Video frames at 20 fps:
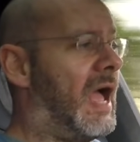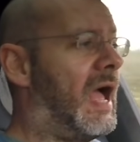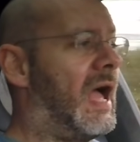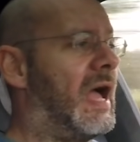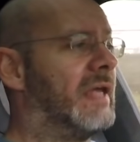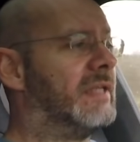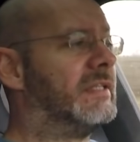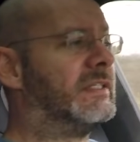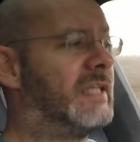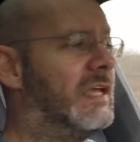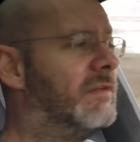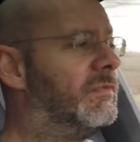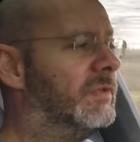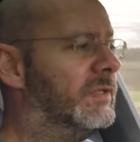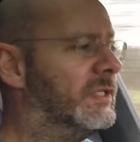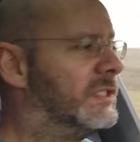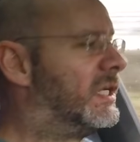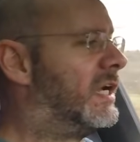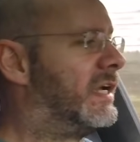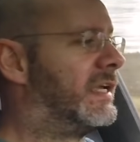And given
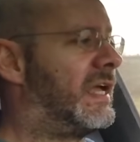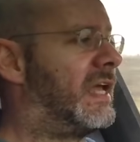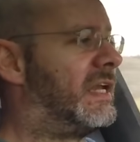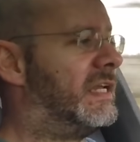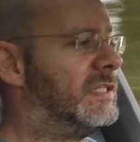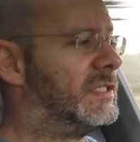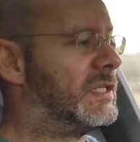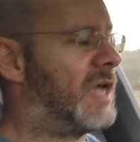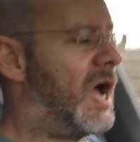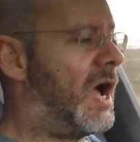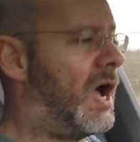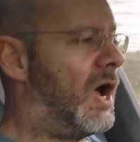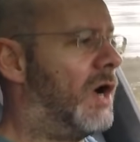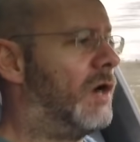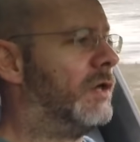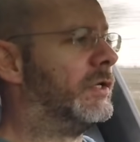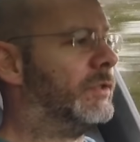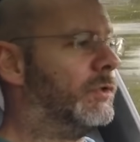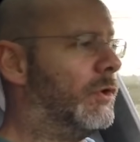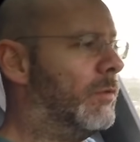the Taycan is
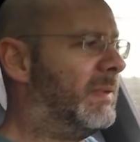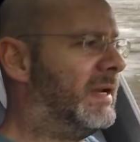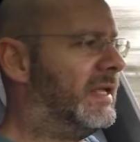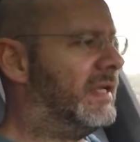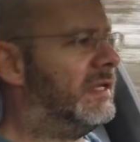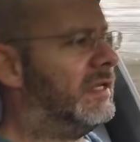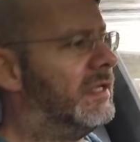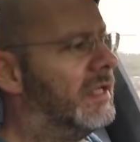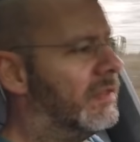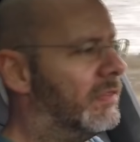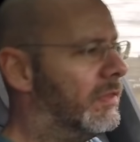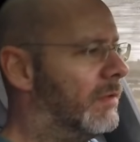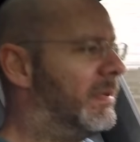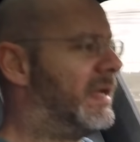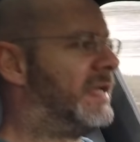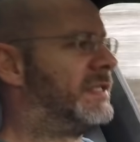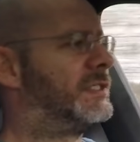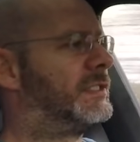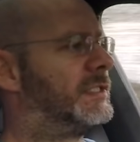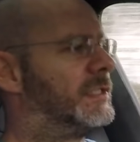arguably the
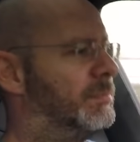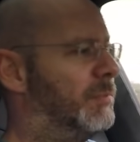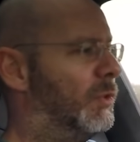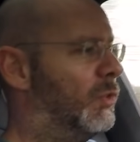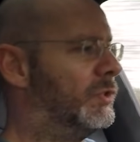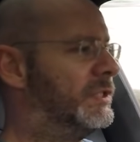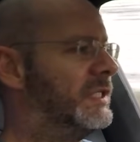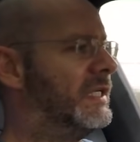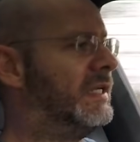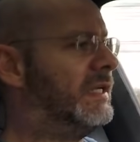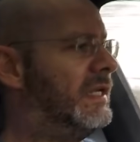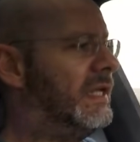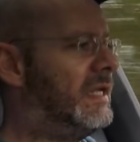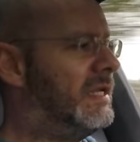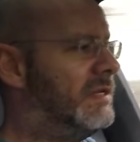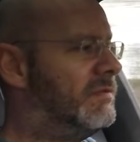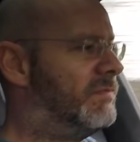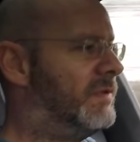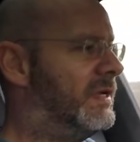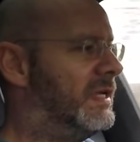best sporting
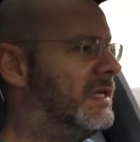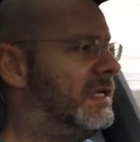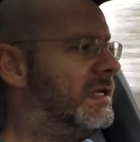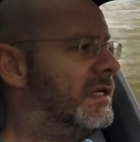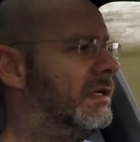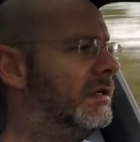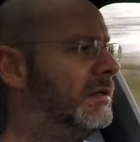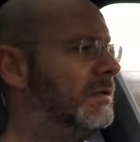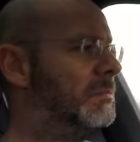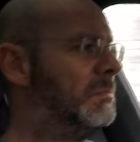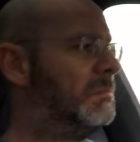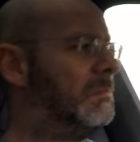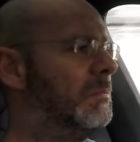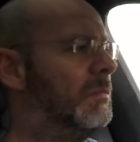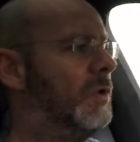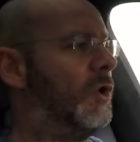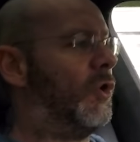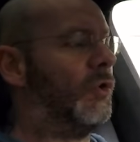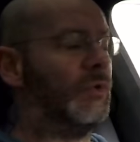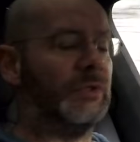EV
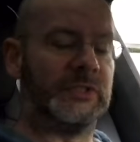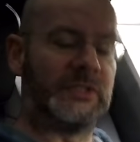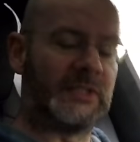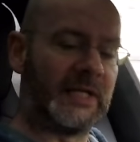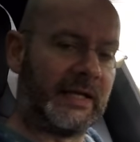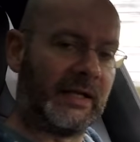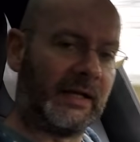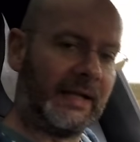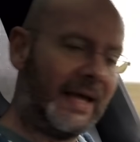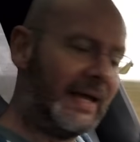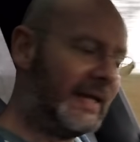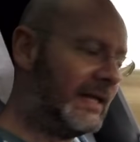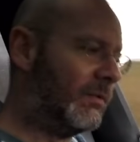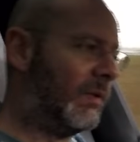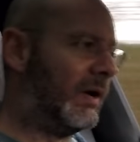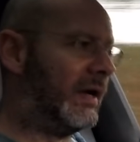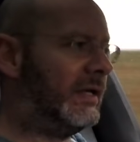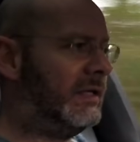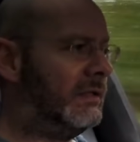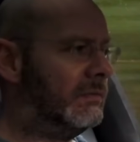on sale
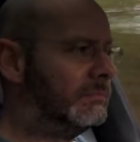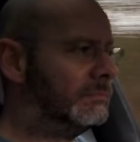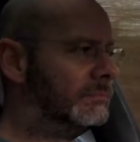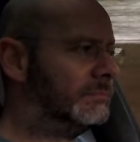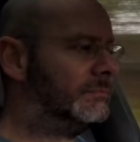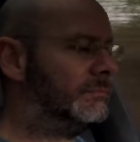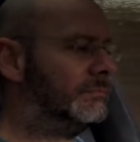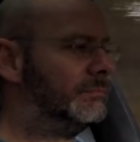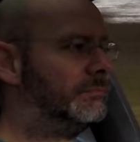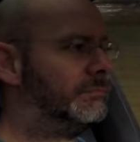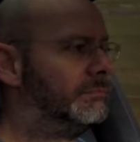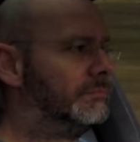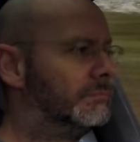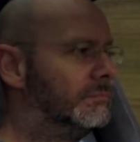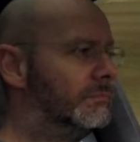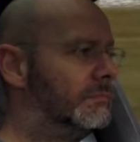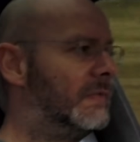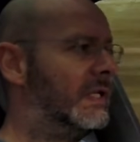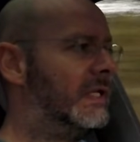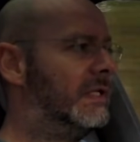anyway,
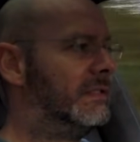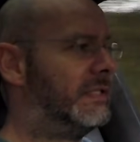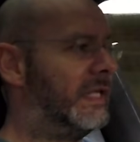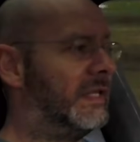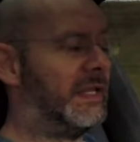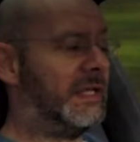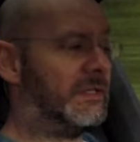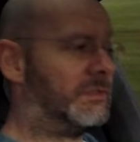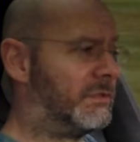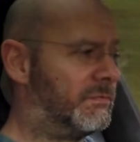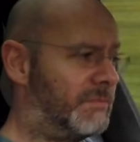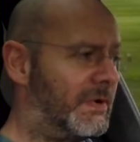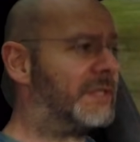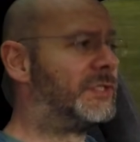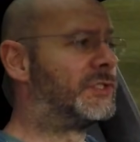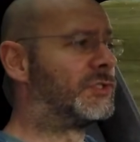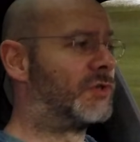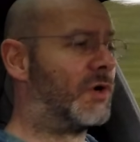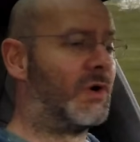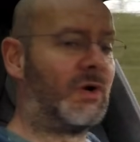then there's a very
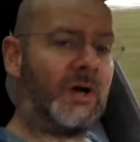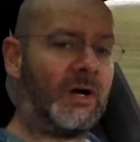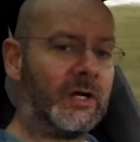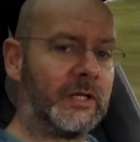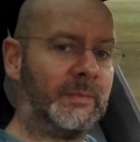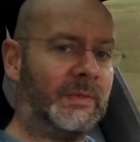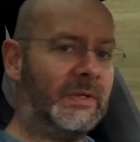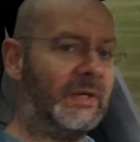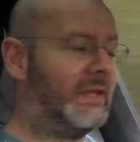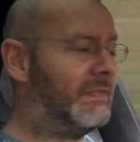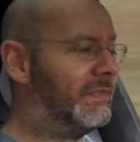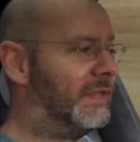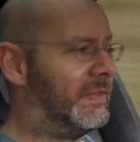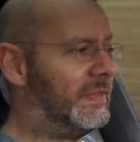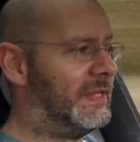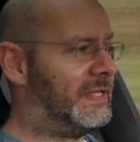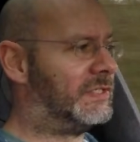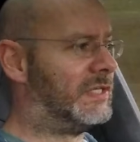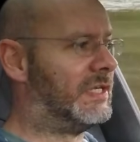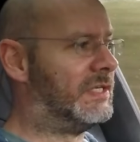strong argument that
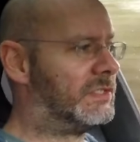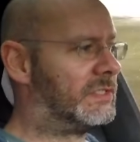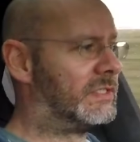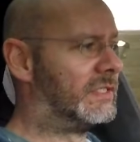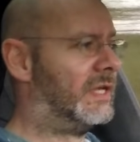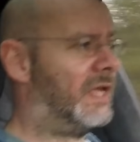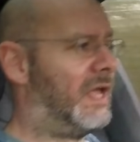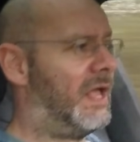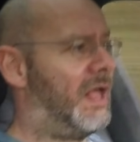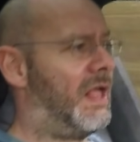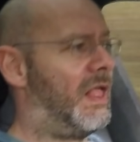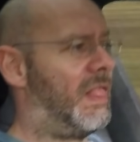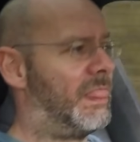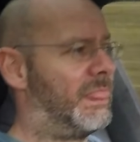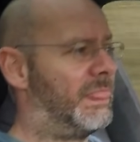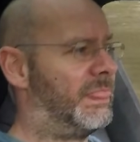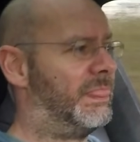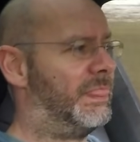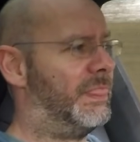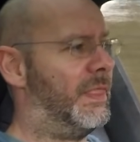this is
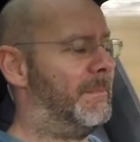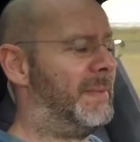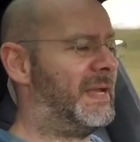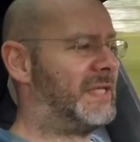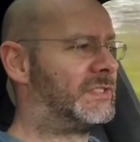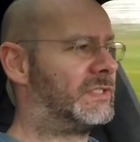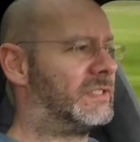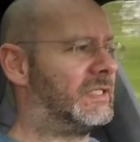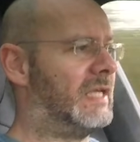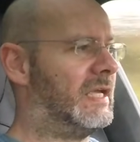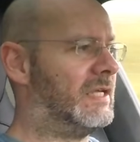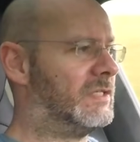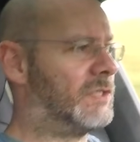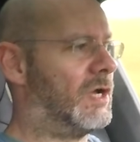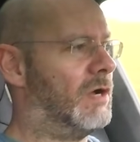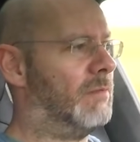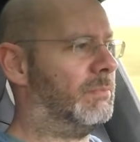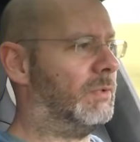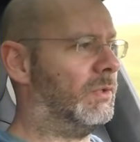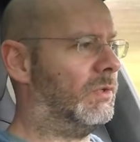the best
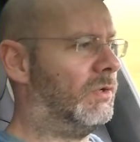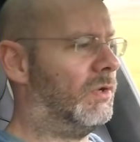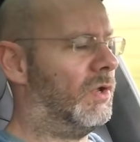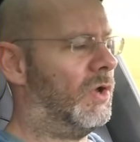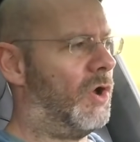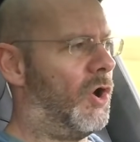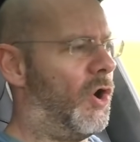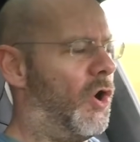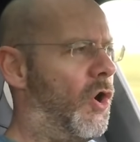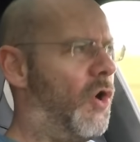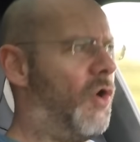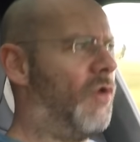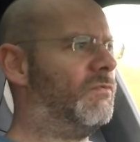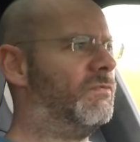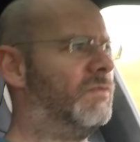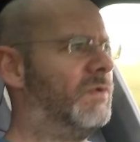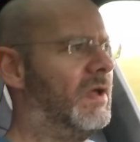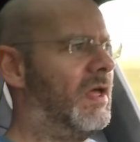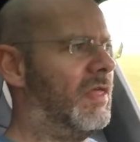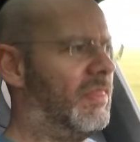example
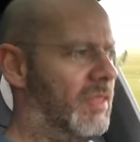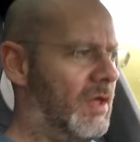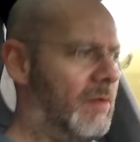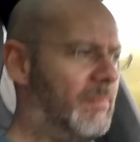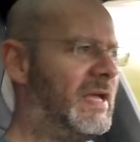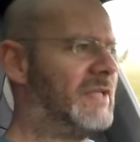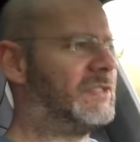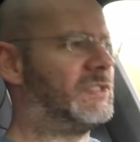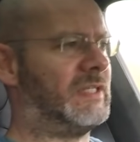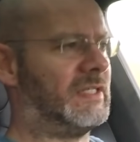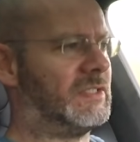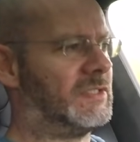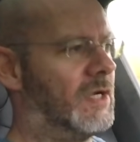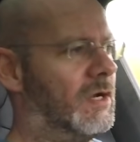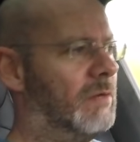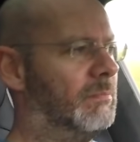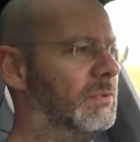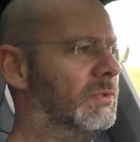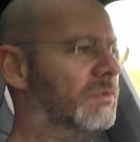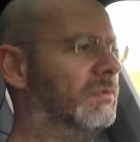of the best
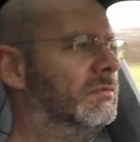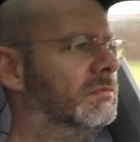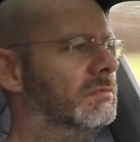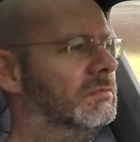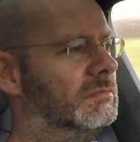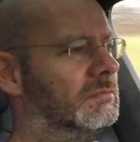example